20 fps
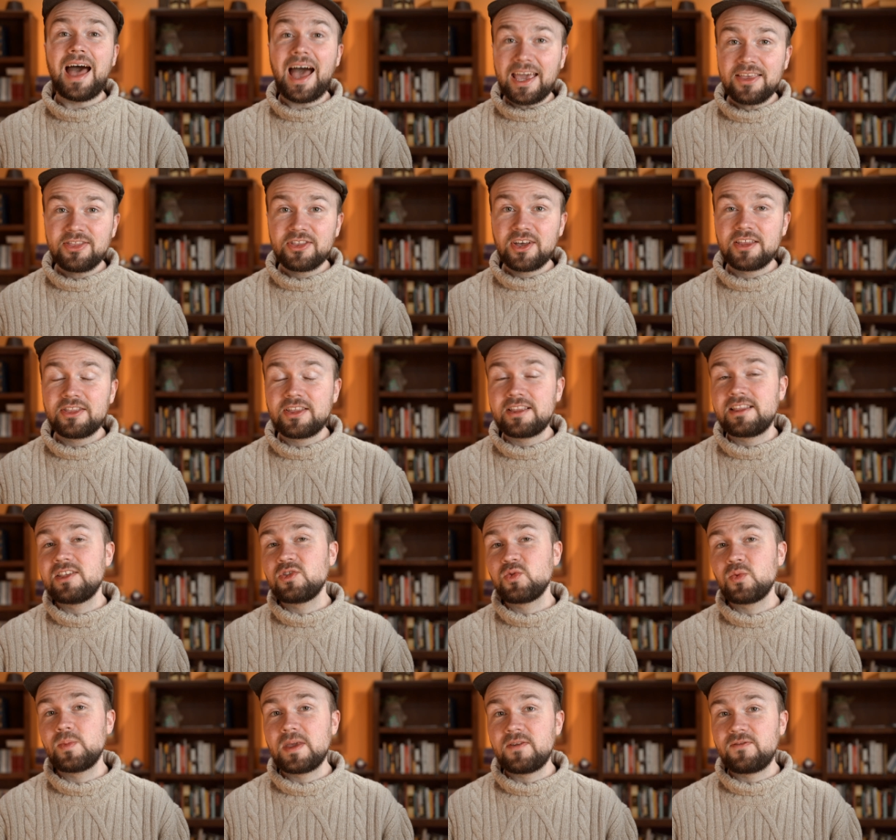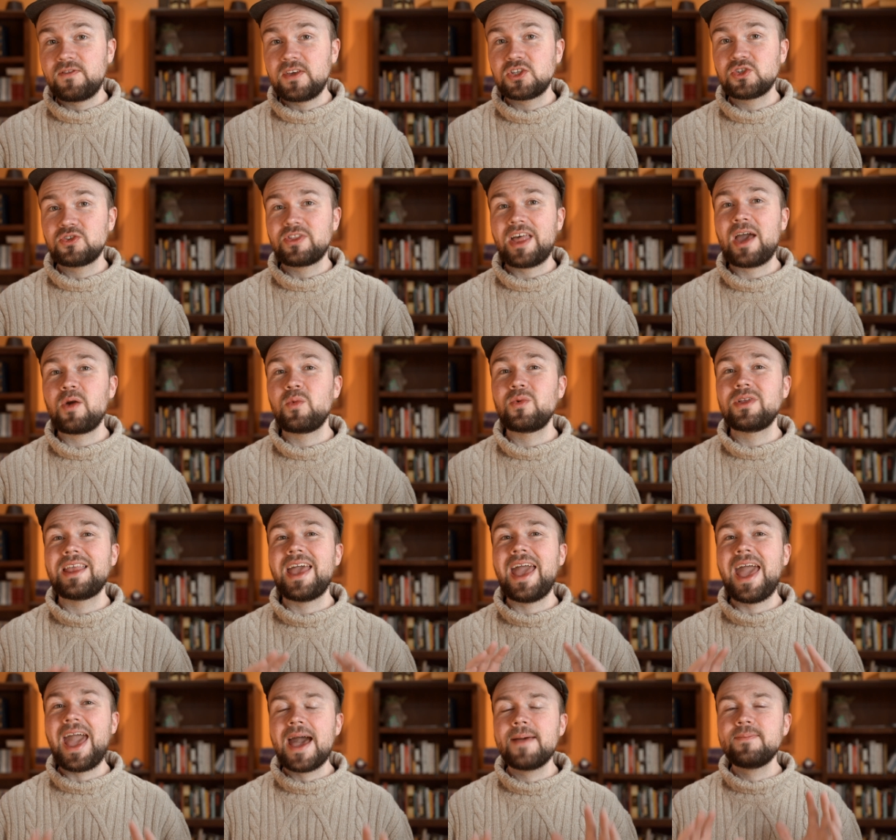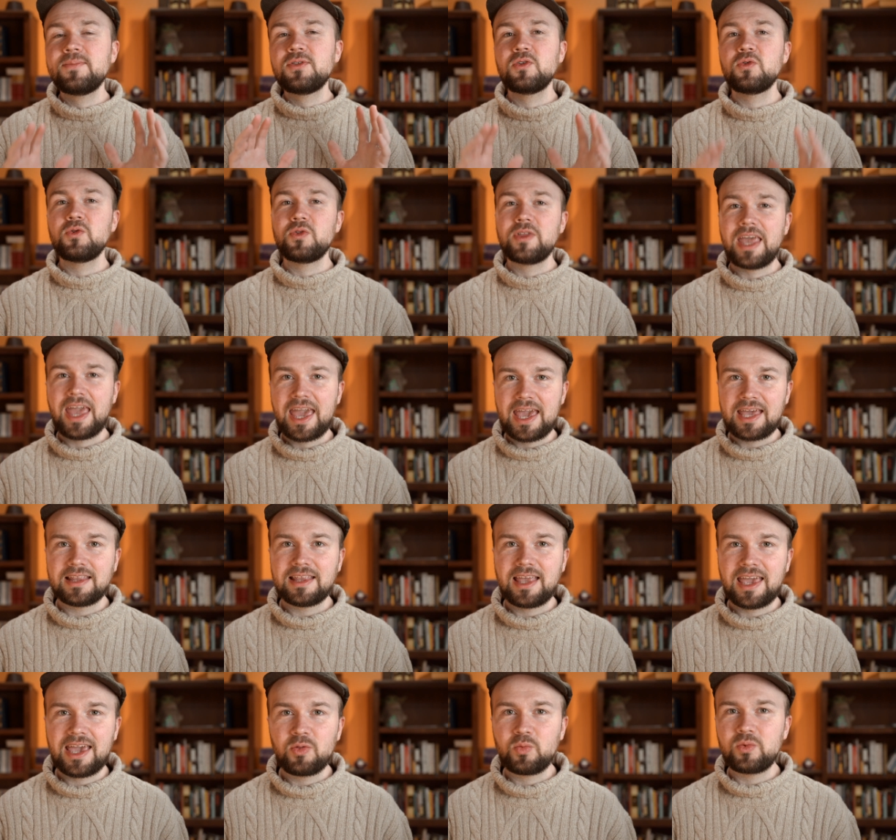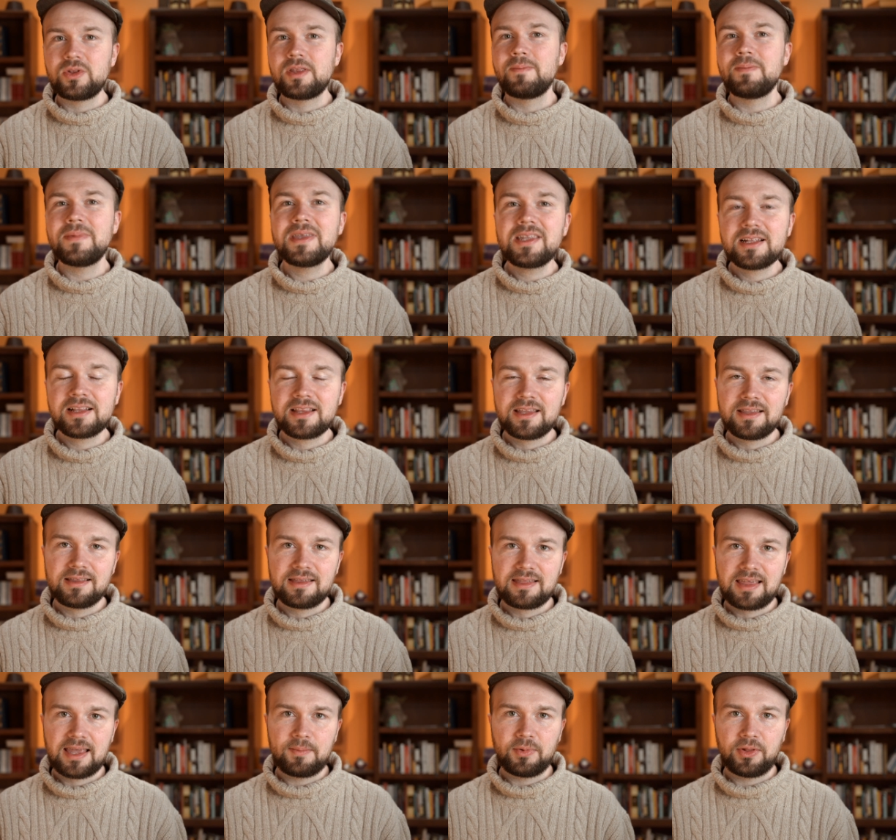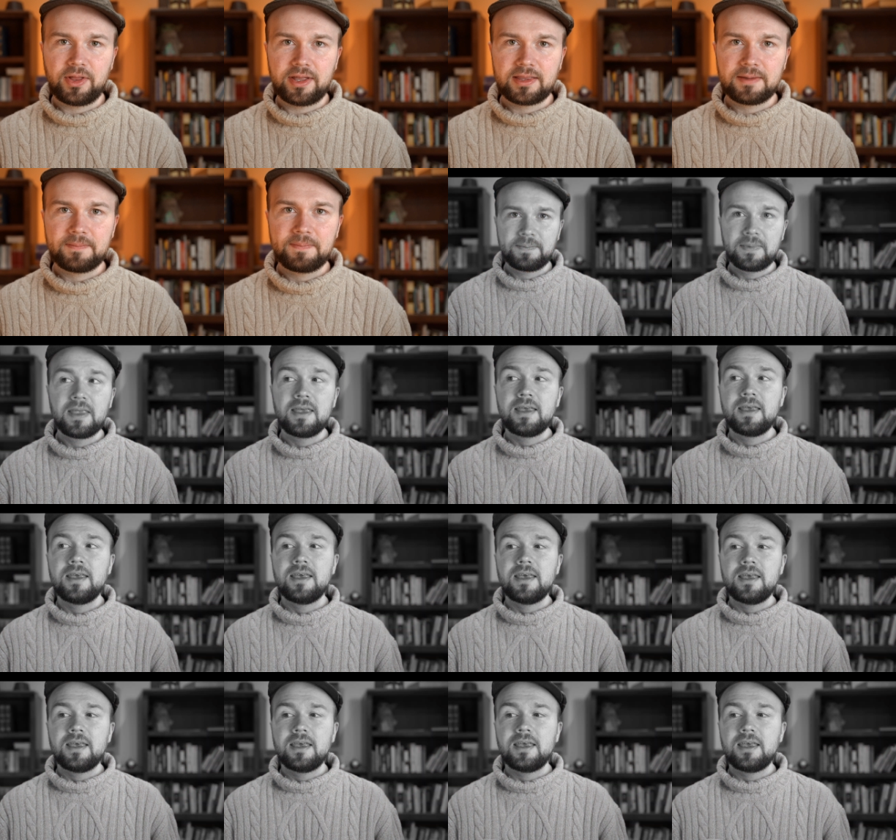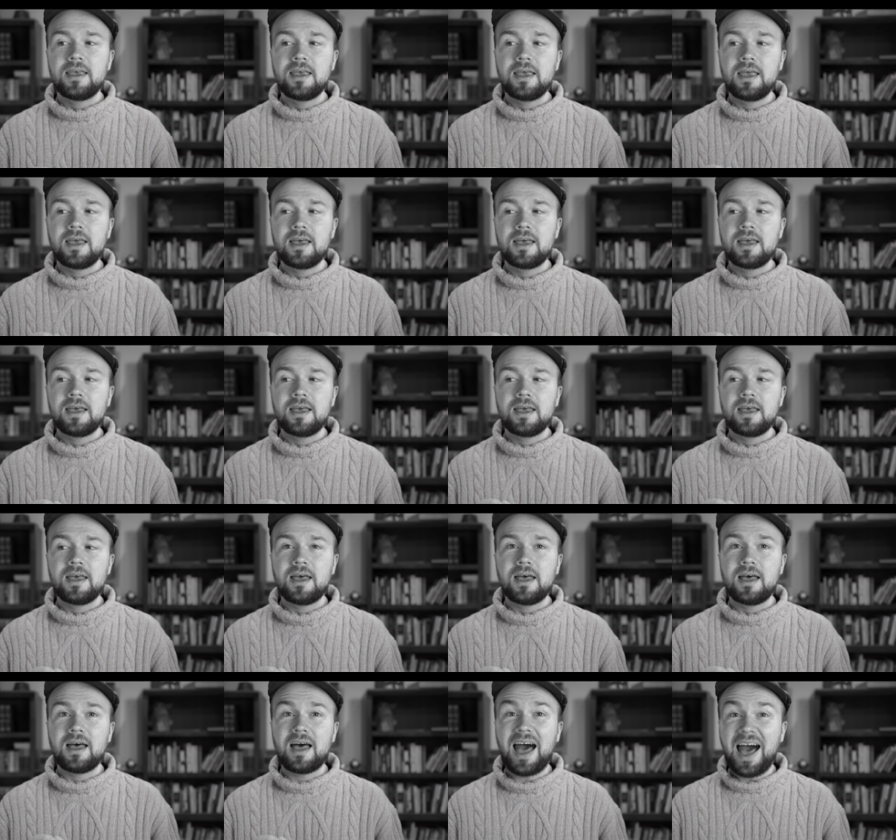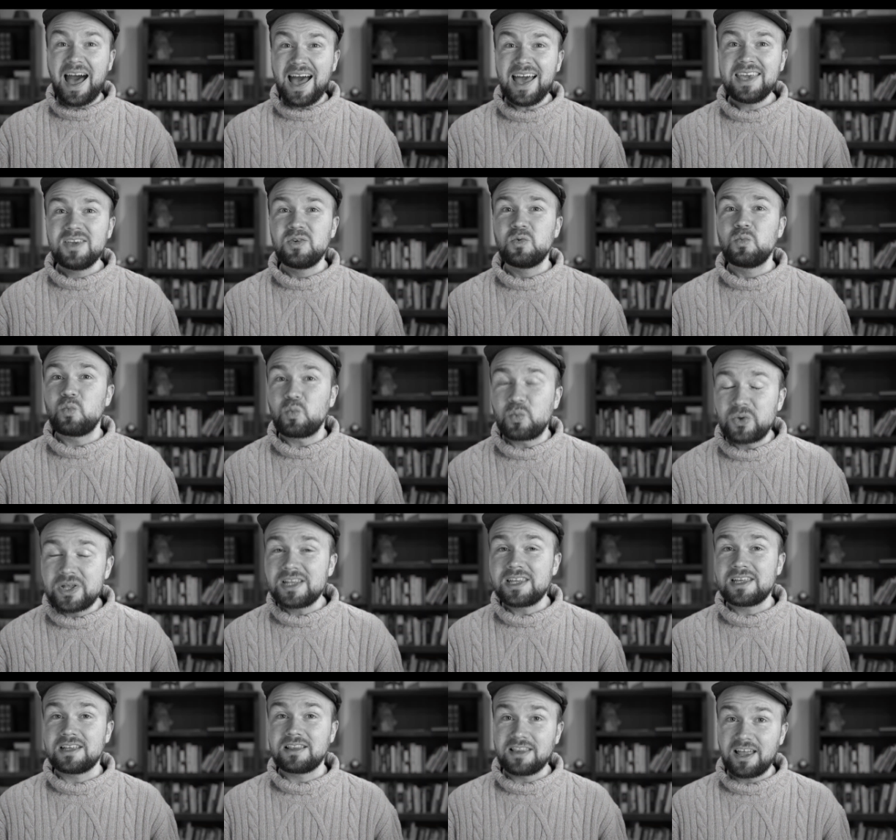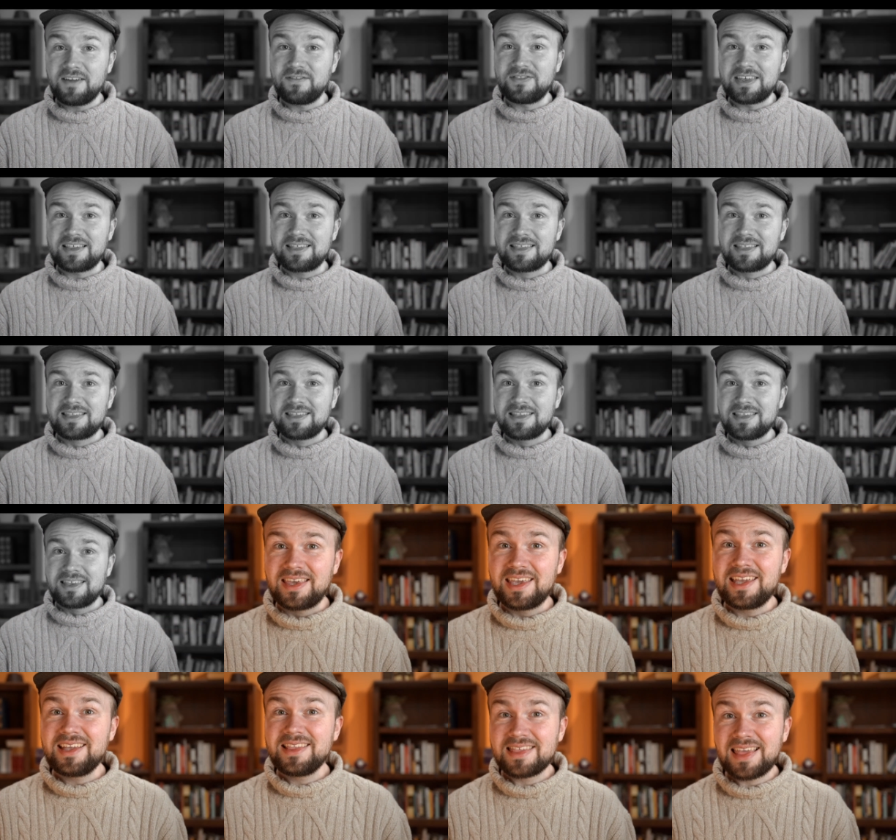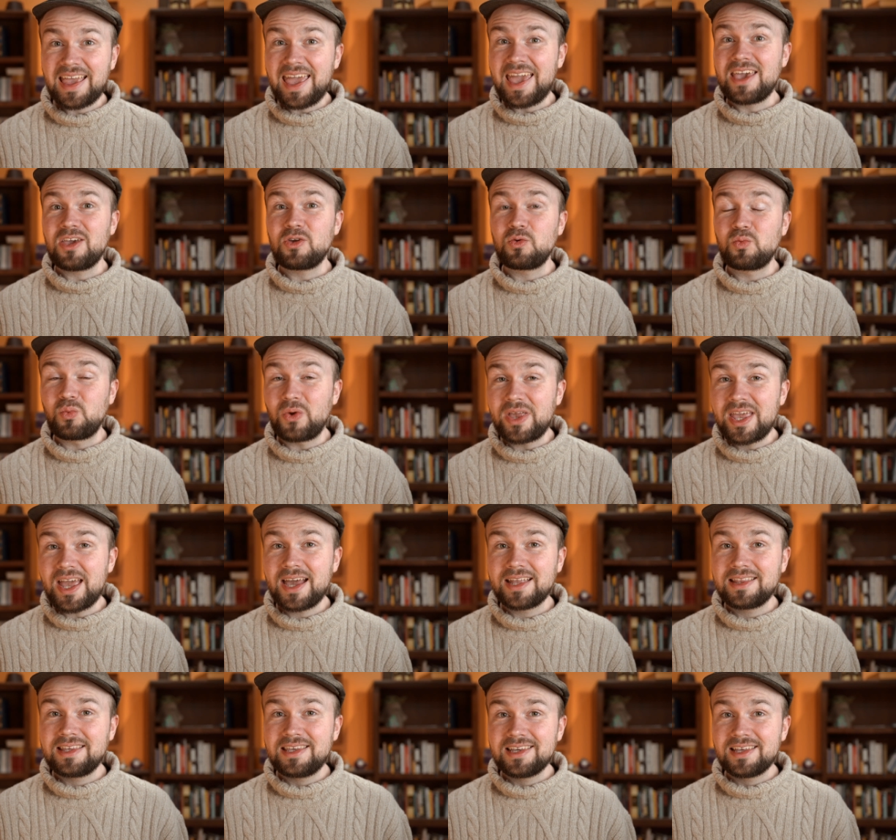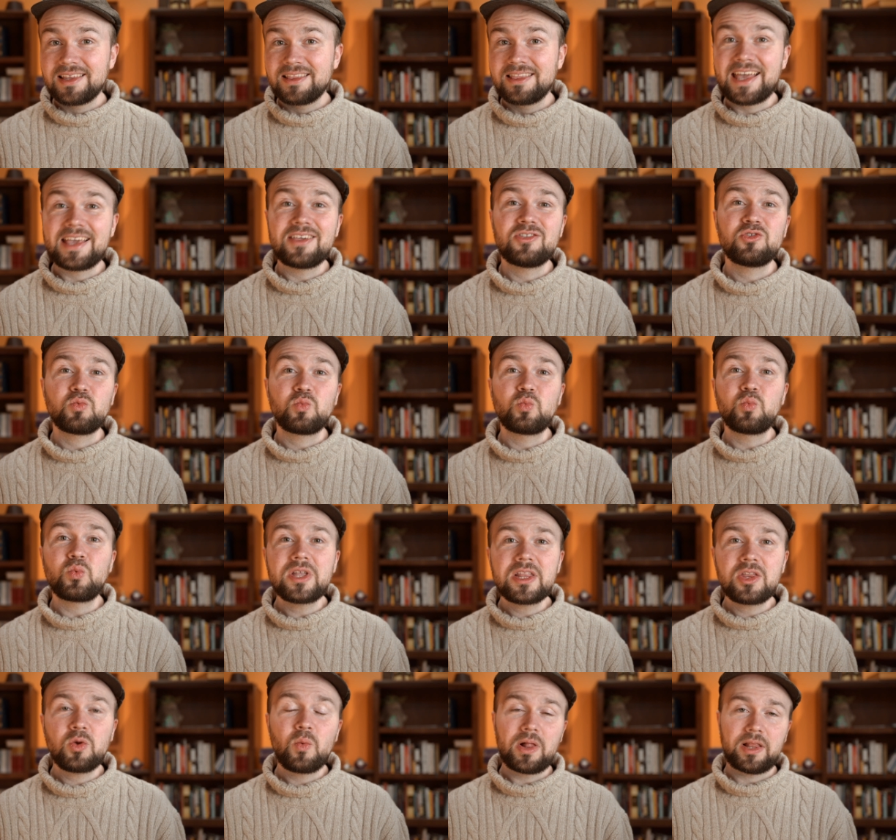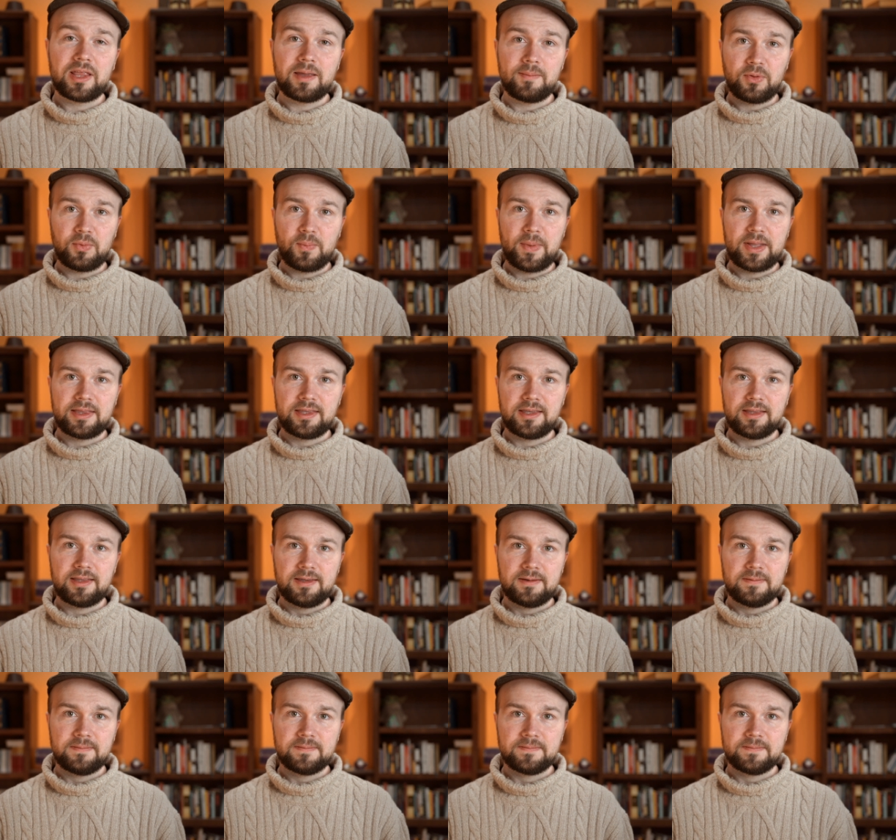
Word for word: I thought that this would be a feature that I would absolutely hate and would immediately disable it. I really love this. It's a great idea that is really well implemented.